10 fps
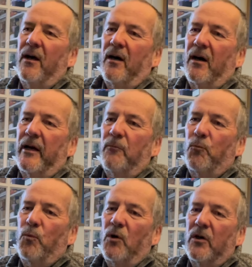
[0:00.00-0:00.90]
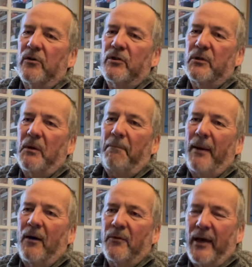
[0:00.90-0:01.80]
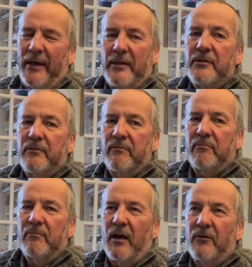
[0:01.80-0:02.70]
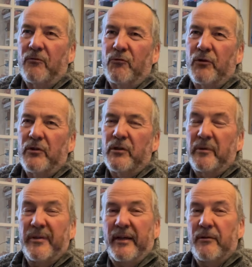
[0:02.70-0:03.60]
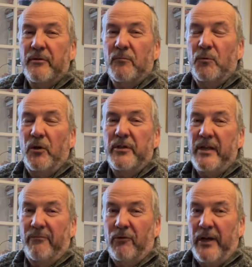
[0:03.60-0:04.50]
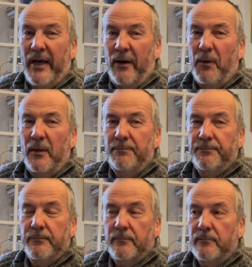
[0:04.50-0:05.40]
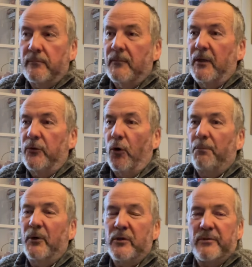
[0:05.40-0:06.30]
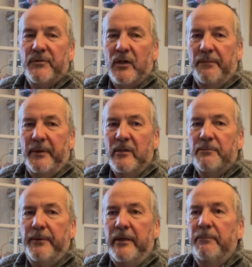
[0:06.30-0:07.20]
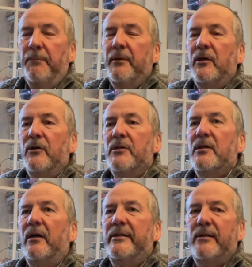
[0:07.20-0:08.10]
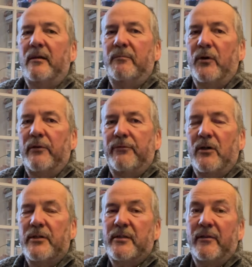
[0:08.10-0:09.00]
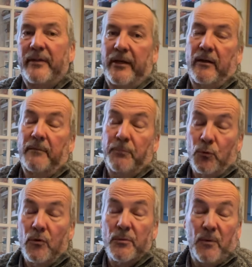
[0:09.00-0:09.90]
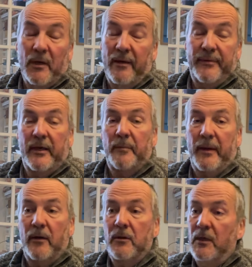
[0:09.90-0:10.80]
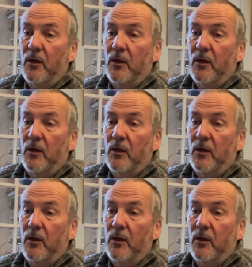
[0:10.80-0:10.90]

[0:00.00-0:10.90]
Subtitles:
I work to about 800 to 1,000 words every hour. Not because of typing speed, but because I type very fast and then I pause while I think about